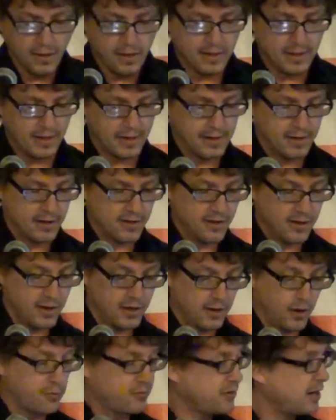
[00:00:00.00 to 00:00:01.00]
Uh,
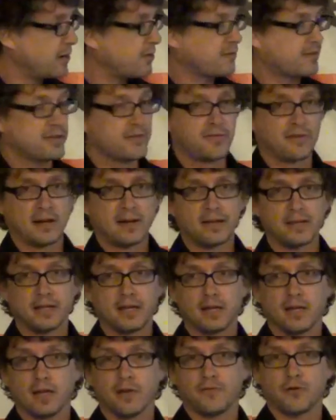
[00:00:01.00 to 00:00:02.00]
Osiris,
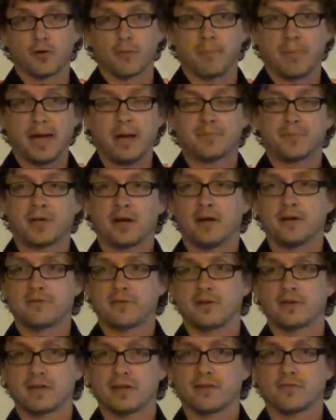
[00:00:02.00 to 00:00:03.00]
incidentally, if you're
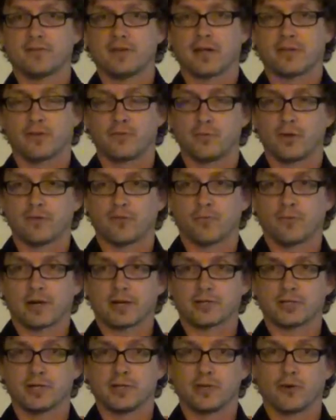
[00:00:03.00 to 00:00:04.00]
baptized into his death and
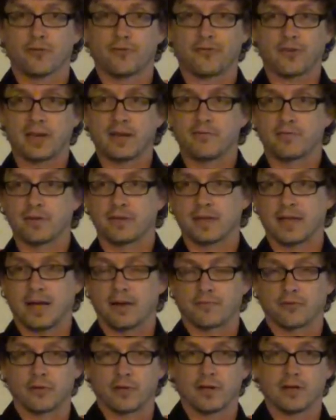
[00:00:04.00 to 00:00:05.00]
resurrection, you're saved in the
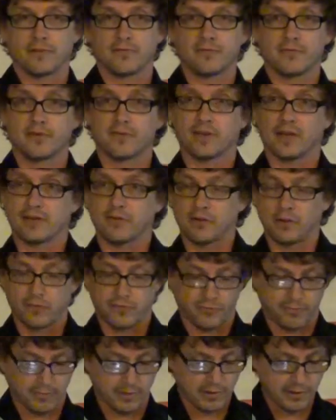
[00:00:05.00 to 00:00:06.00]
afterlife. Does that
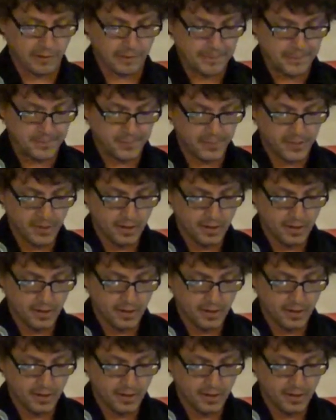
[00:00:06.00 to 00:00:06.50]
sound familiar?